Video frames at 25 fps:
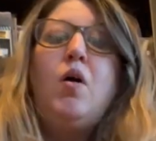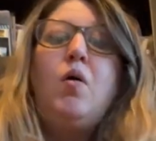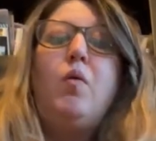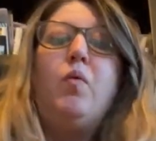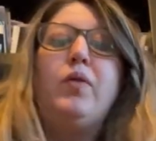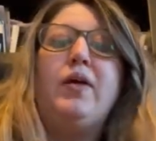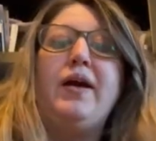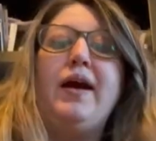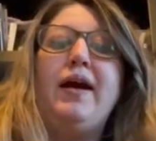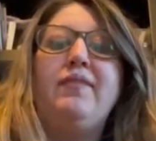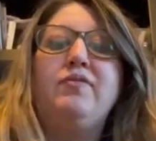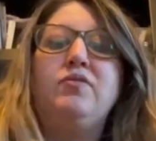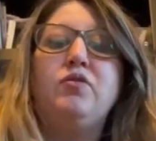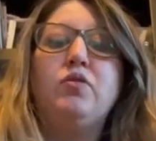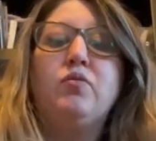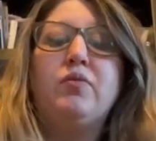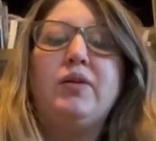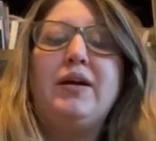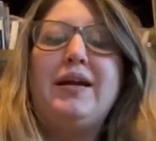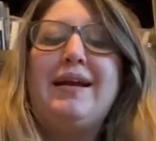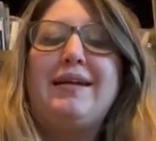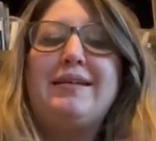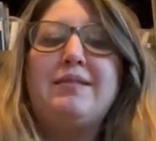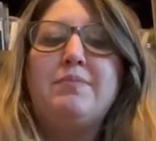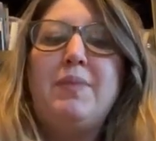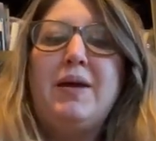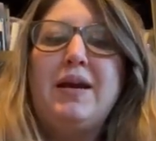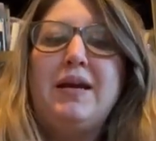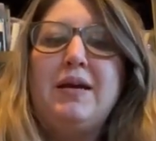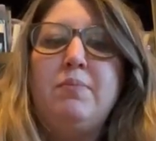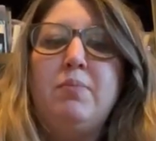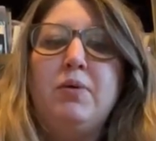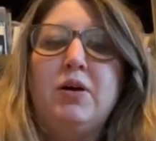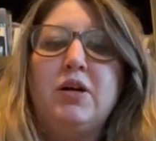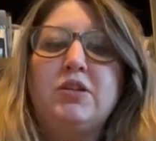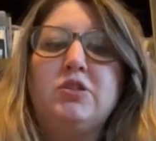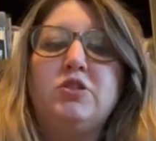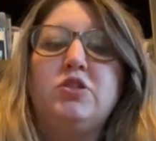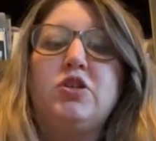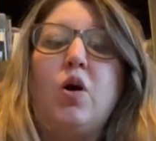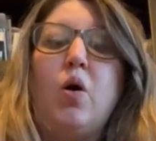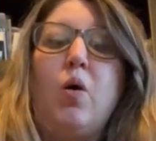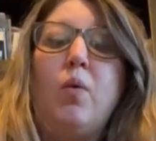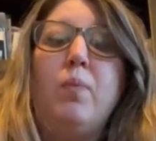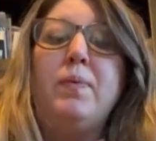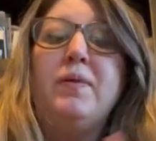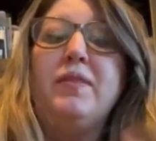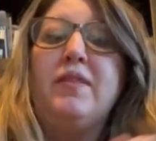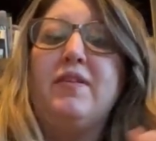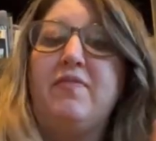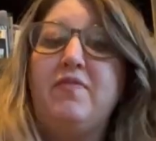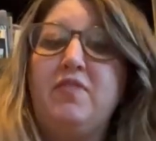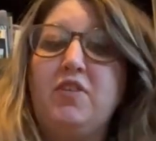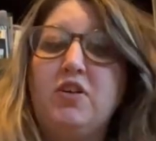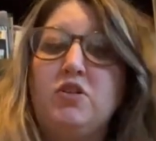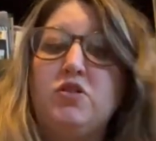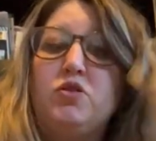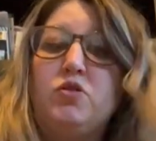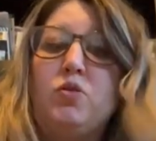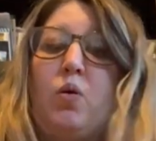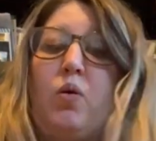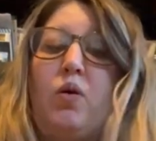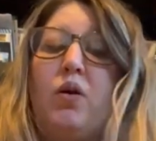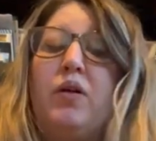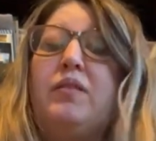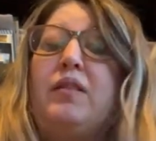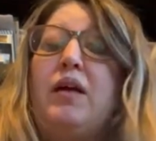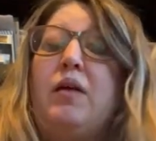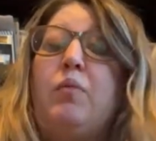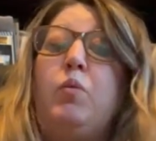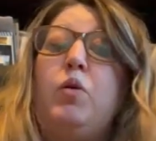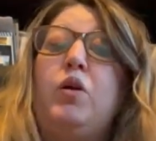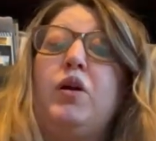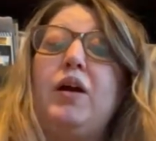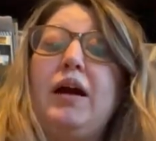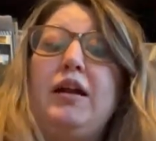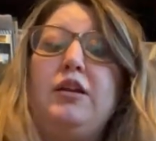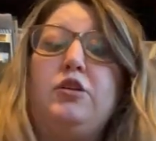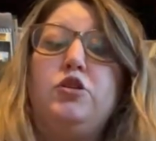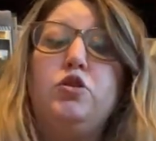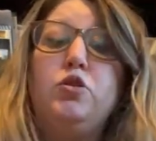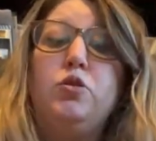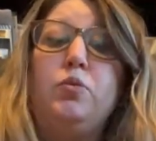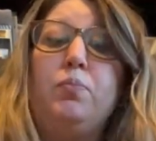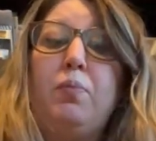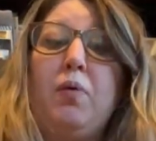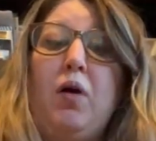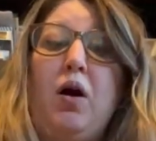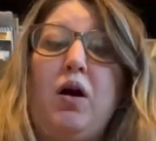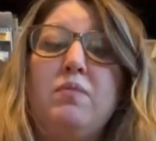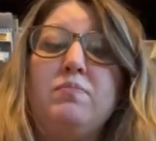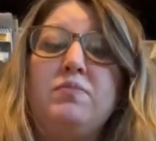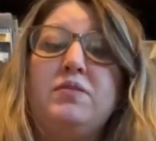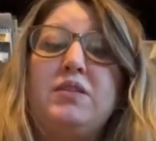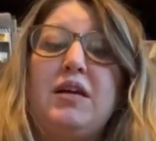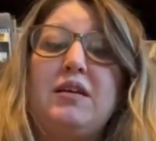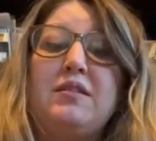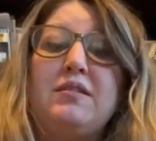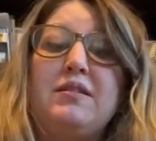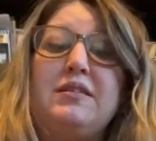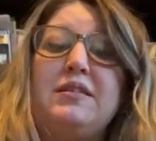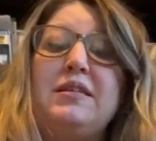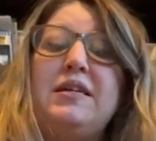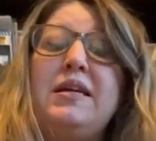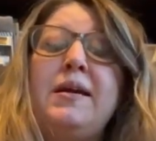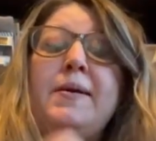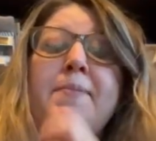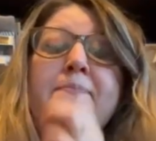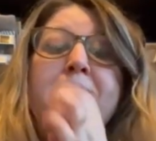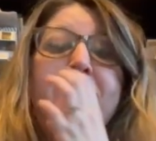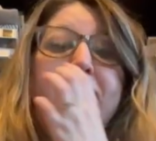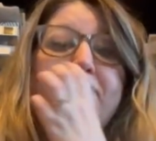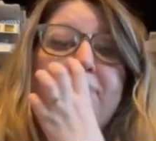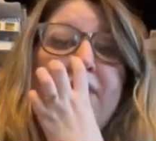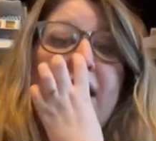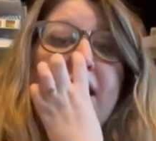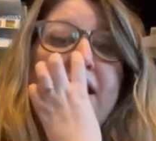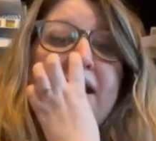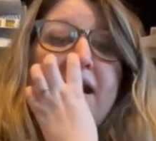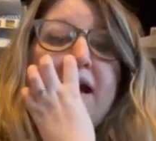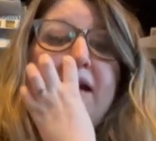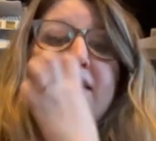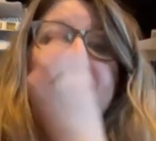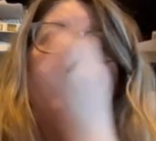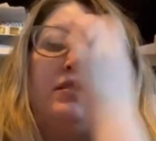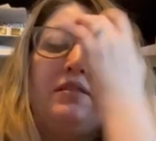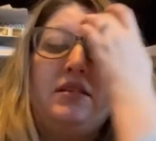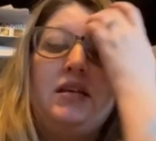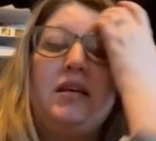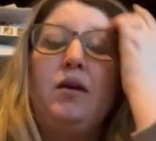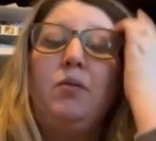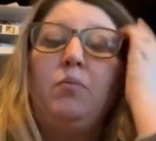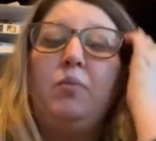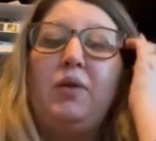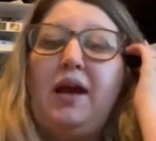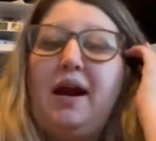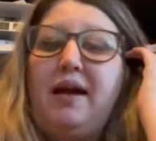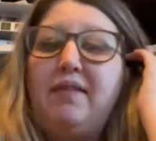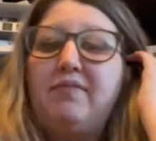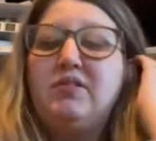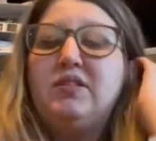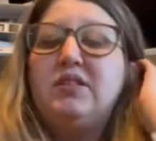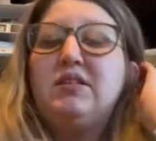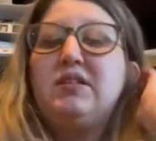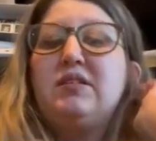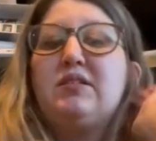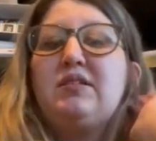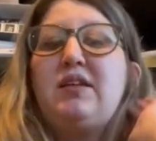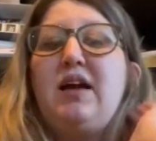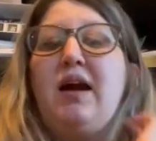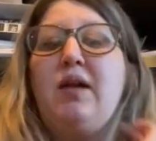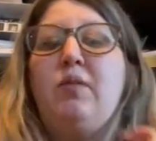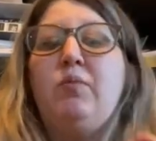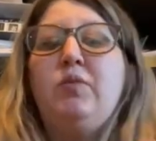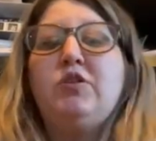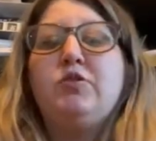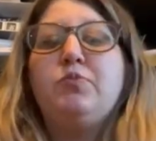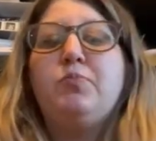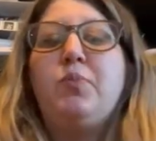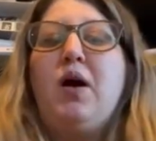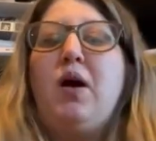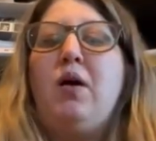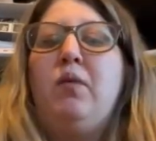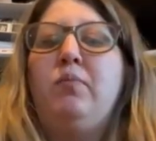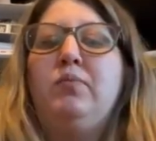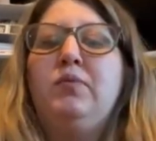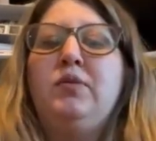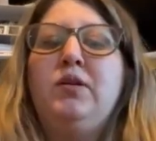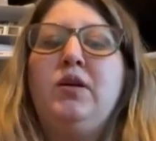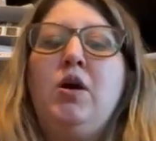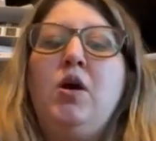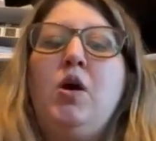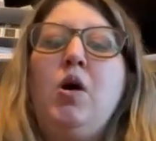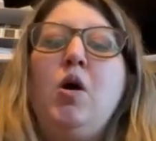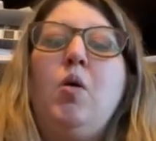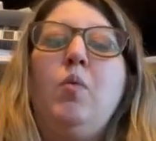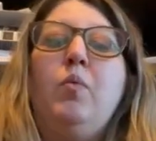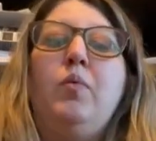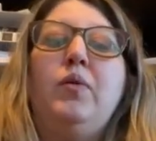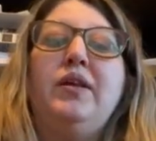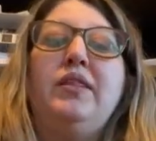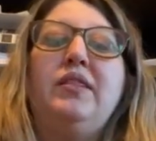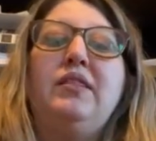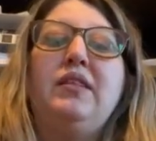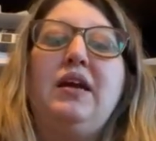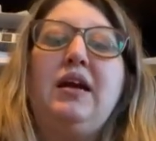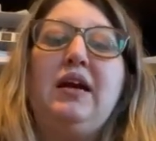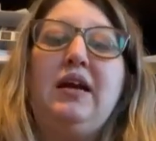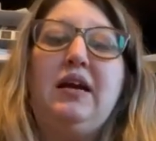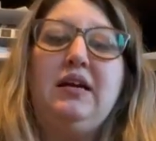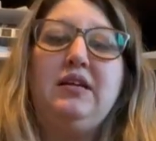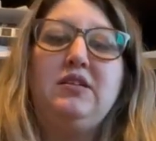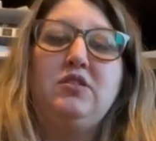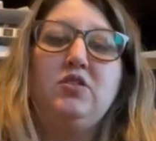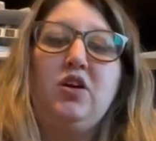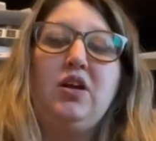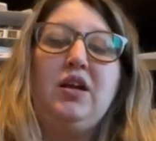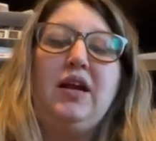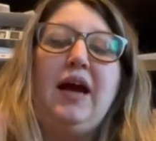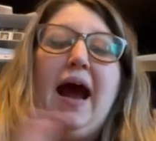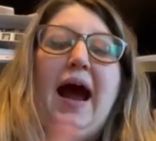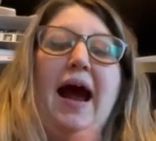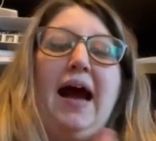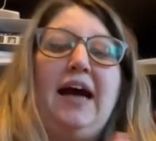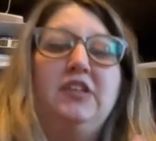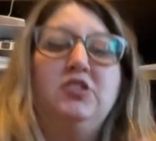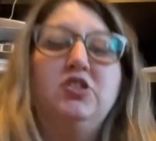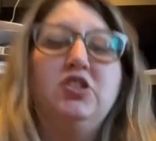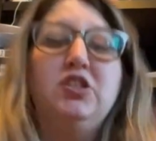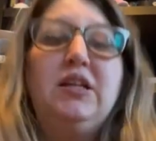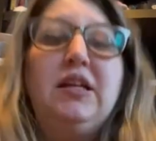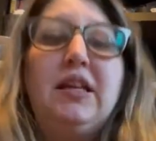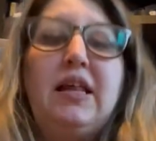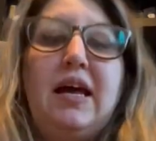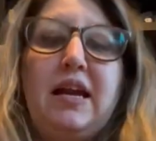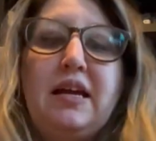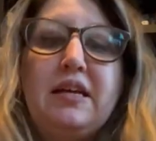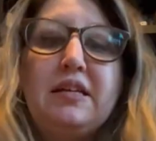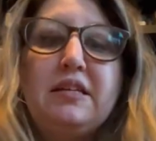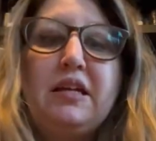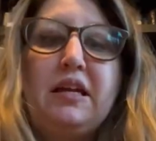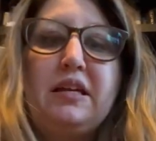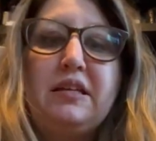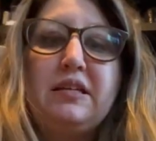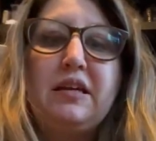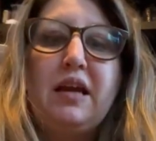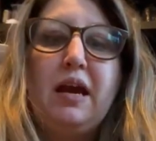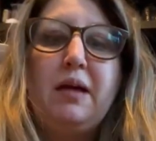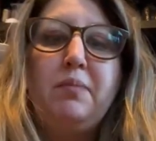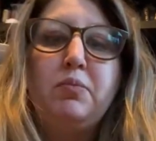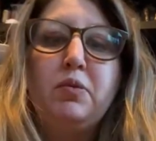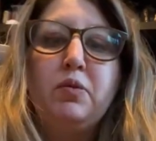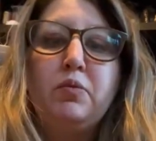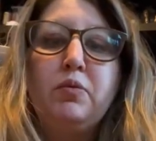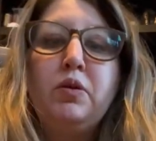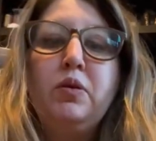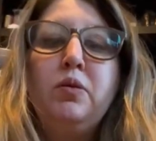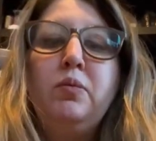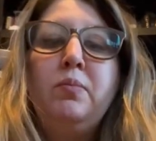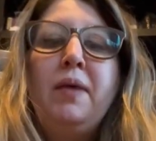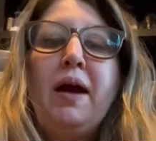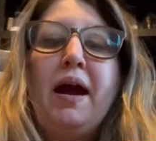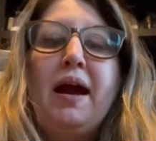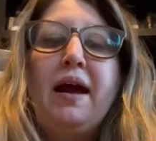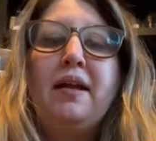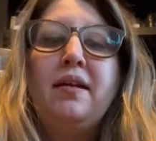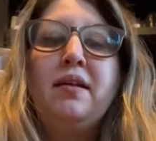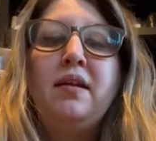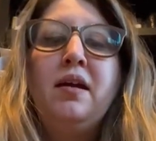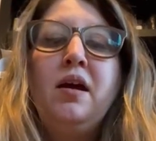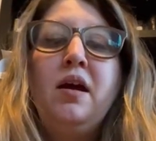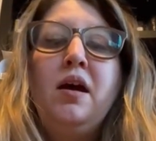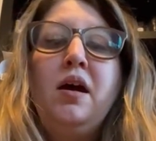We have to read as many books to open the first door, then we'll get 2 prompts as a team, and as a team we have to decide which prompt we think is going to actually let us escape the room, and